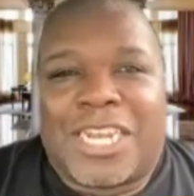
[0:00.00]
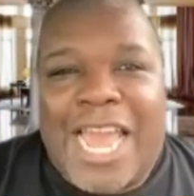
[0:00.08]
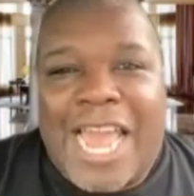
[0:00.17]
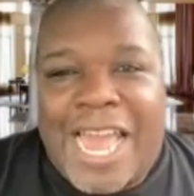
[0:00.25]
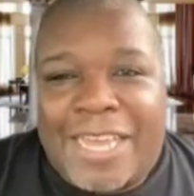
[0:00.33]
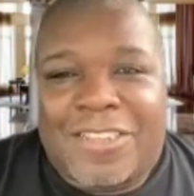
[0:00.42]

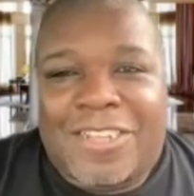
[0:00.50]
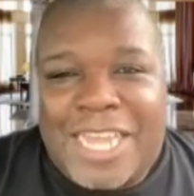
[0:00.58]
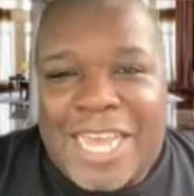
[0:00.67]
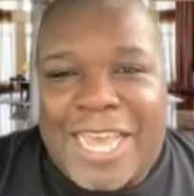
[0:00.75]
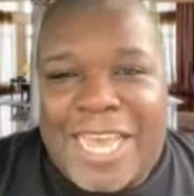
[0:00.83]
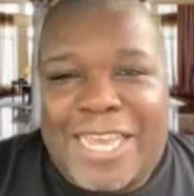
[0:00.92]
last
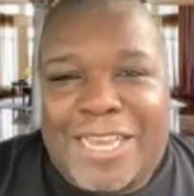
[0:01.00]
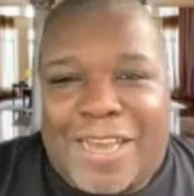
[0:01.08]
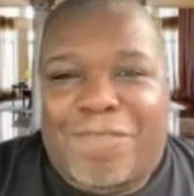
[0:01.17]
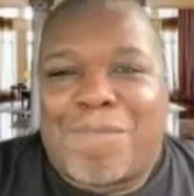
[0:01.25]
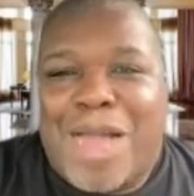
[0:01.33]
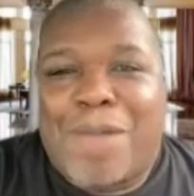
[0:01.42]
day
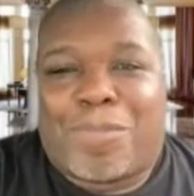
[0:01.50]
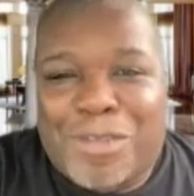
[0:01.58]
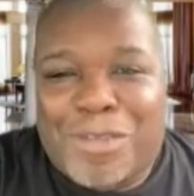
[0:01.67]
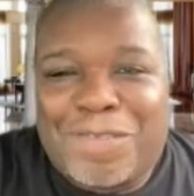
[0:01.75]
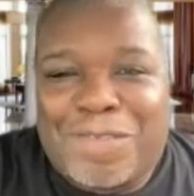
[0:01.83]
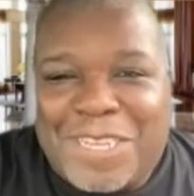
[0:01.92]
of my
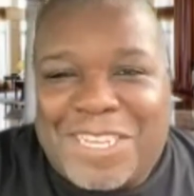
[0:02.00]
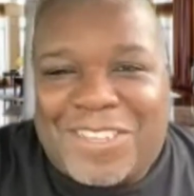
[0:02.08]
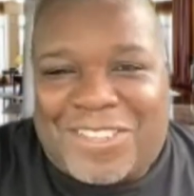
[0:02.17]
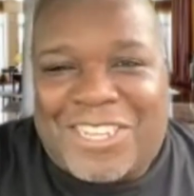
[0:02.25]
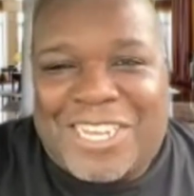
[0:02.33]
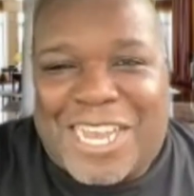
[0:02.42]

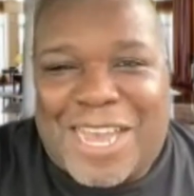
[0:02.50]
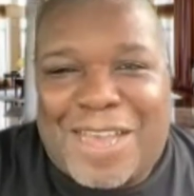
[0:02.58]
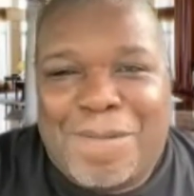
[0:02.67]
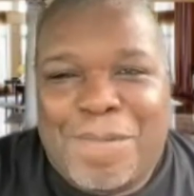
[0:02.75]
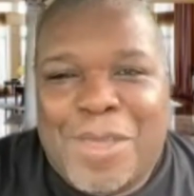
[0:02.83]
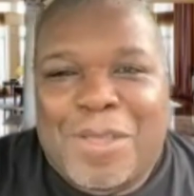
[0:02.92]
previous
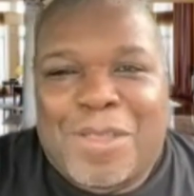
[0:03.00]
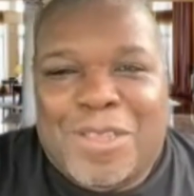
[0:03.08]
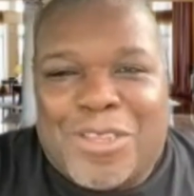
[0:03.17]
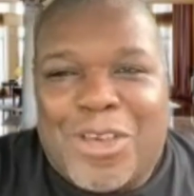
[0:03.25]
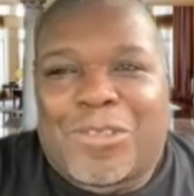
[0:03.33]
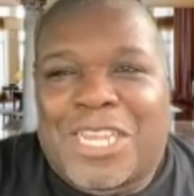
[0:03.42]
job.
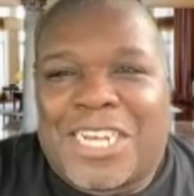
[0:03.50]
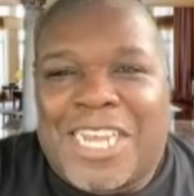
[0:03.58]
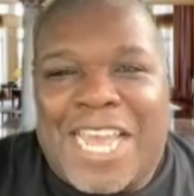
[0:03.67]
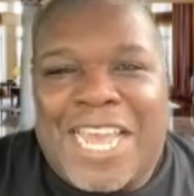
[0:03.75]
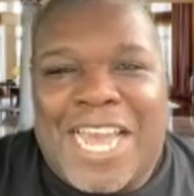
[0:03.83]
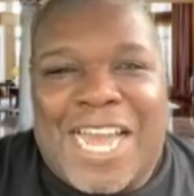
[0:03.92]
So the
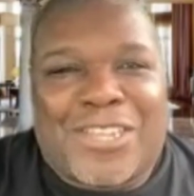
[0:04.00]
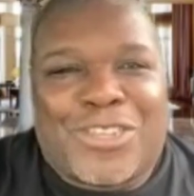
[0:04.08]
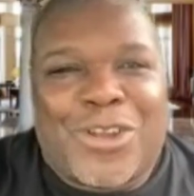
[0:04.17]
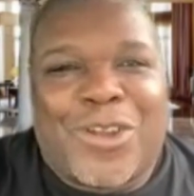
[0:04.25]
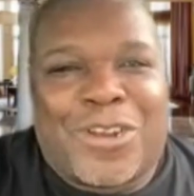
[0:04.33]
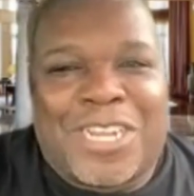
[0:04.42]
day I
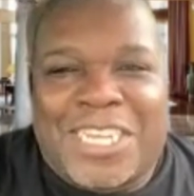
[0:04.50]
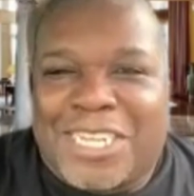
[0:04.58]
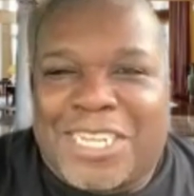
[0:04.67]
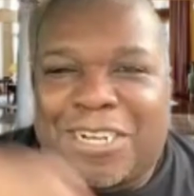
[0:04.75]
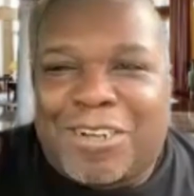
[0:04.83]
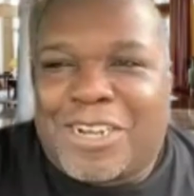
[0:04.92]
turn
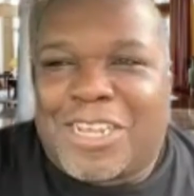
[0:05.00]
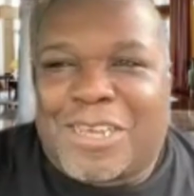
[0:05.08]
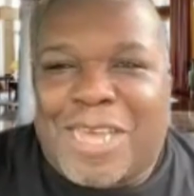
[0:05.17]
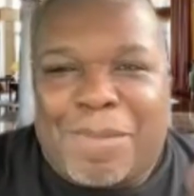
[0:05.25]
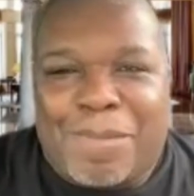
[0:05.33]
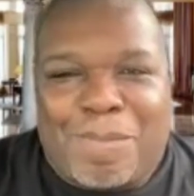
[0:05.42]
in
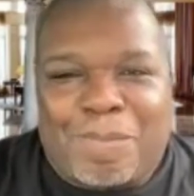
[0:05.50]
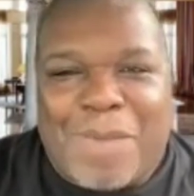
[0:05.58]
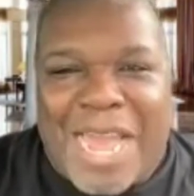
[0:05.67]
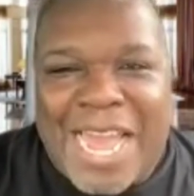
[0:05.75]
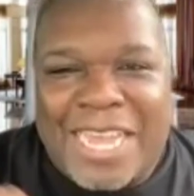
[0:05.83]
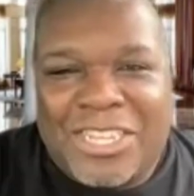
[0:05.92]
the
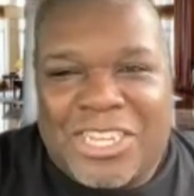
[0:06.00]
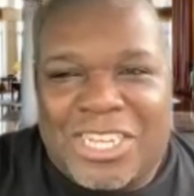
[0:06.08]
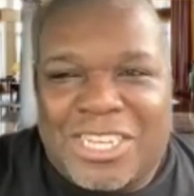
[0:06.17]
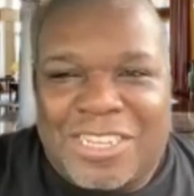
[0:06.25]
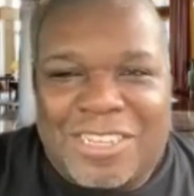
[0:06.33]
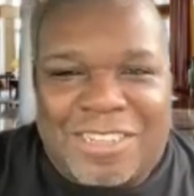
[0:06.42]

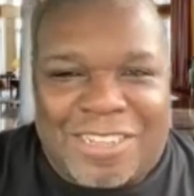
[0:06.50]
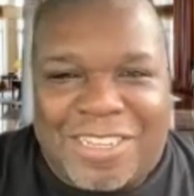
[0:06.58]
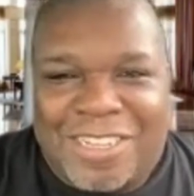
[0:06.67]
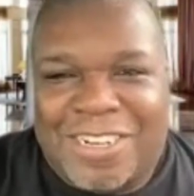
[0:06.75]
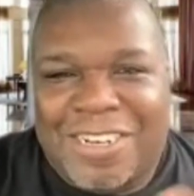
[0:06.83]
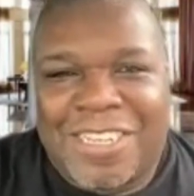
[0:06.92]
badges
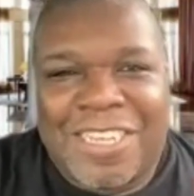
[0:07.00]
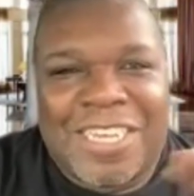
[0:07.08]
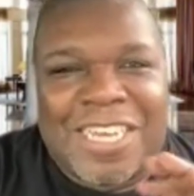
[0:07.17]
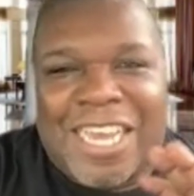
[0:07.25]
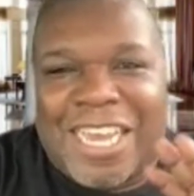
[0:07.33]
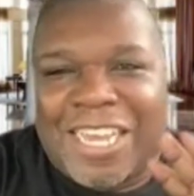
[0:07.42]
and
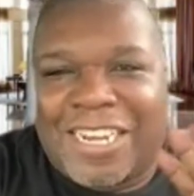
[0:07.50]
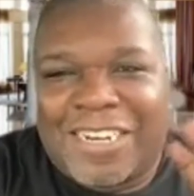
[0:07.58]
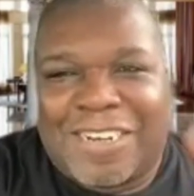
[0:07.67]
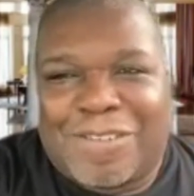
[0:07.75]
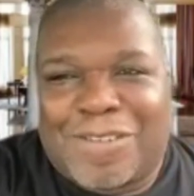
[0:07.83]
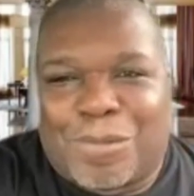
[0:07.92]

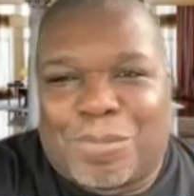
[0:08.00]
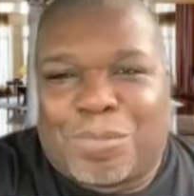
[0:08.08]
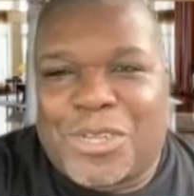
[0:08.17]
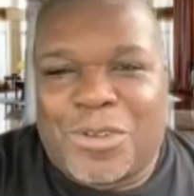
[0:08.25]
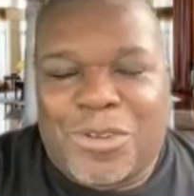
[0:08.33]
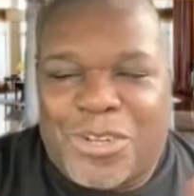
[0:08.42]

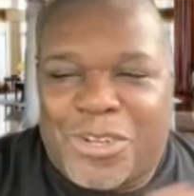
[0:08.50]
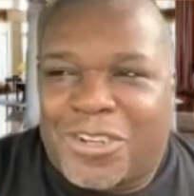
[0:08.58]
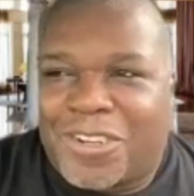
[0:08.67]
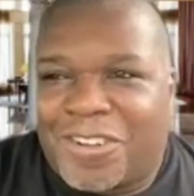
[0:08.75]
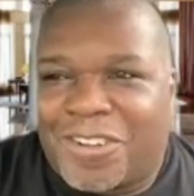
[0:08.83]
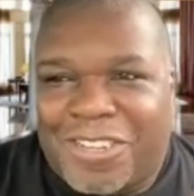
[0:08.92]

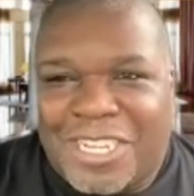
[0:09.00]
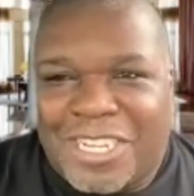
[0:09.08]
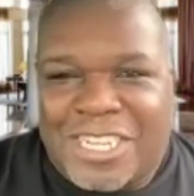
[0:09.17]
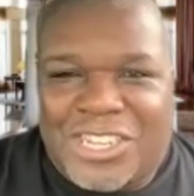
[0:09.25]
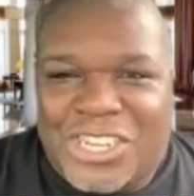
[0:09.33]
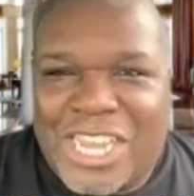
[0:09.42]
computers
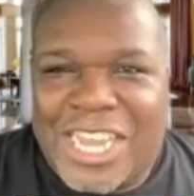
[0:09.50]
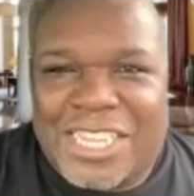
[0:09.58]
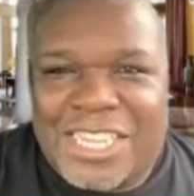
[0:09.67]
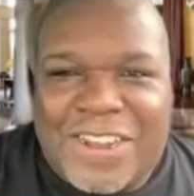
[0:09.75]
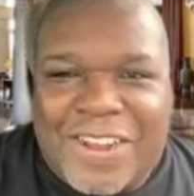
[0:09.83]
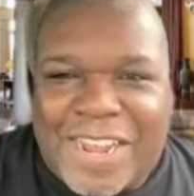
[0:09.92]
and
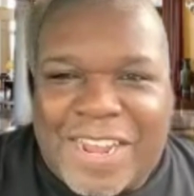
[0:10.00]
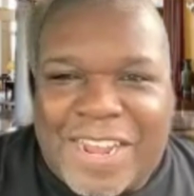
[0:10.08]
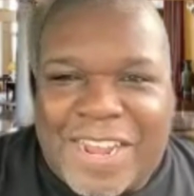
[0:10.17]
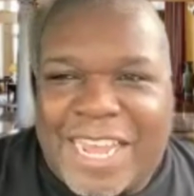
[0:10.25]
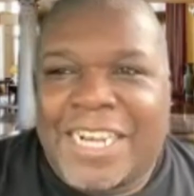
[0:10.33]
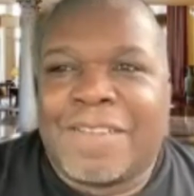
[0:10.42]
shake their
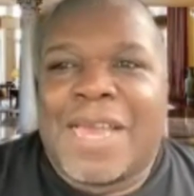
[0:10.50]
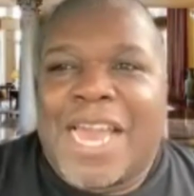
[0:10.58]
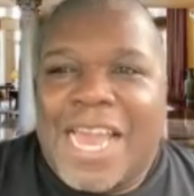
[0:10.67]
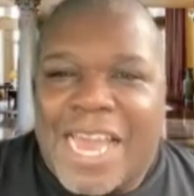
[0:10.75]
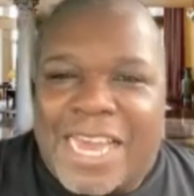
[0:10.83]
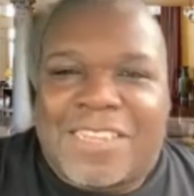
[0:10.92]
hand,
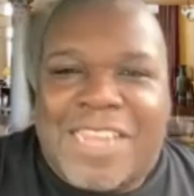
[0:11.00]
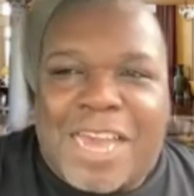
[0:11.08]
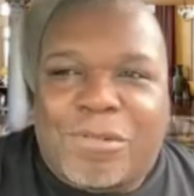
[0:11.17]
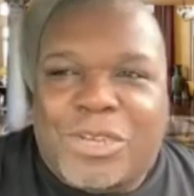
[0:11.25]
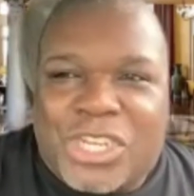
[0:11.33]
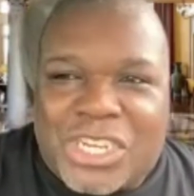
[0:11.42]

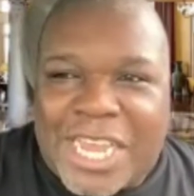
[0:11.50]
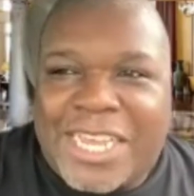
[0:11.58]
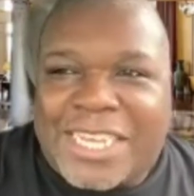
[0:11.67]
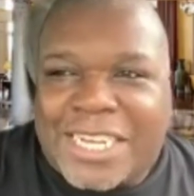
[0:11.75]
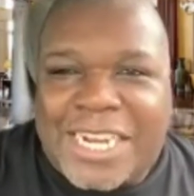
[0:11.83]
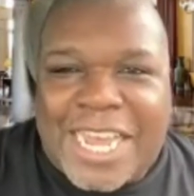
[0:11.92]
as I was
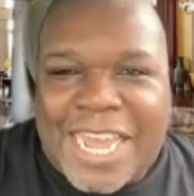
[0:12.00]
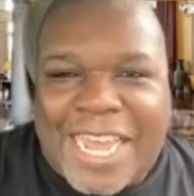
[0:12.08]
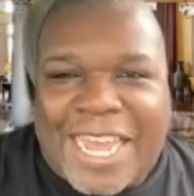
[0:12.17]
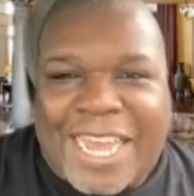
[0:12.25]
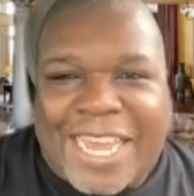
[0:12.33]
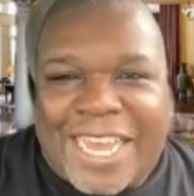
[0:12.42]
shaking their
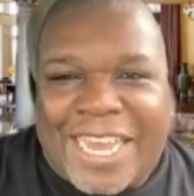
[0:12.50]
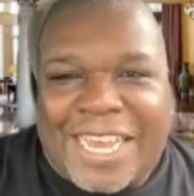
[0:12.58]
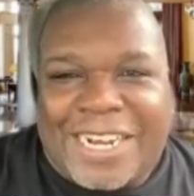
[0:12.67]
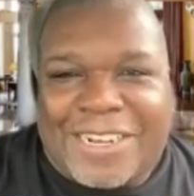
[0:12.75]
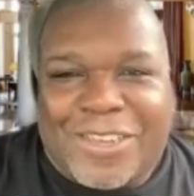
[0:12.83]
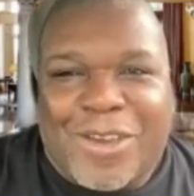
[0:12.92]

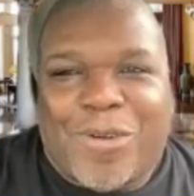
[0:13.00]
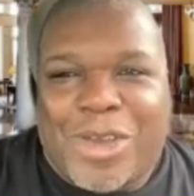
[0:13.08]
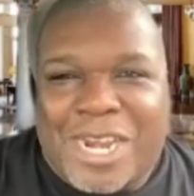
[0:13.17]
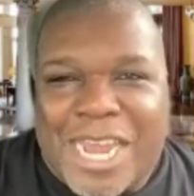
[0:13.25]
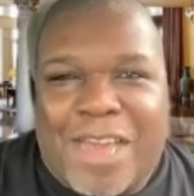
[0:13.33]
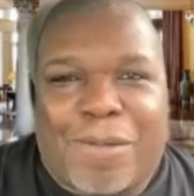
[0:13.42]
hand
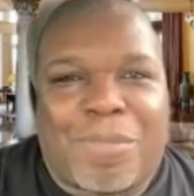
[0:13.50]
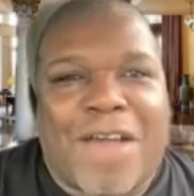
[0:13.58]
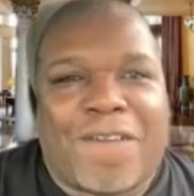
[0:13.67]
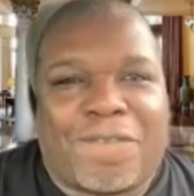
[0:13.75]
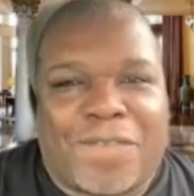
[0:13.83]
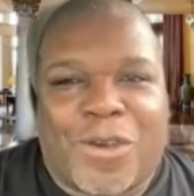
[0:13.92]
going out,
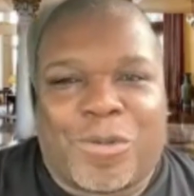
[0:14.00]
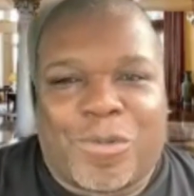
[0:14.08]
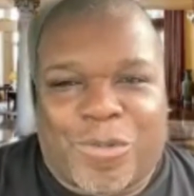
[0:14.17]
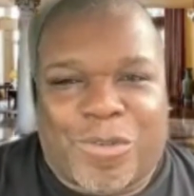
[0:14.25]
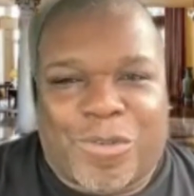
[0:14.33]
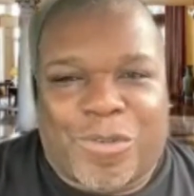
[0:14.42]
my
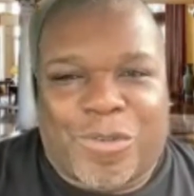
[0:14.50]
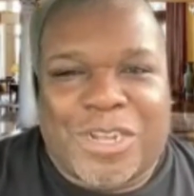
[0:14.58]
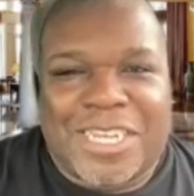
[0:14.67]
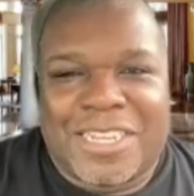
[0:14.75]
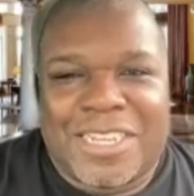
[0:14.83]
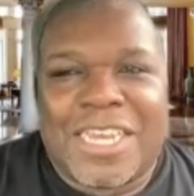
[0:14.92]
phone
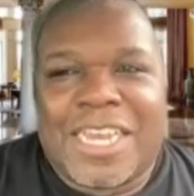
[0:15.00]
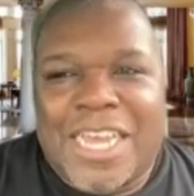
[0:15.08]
rang.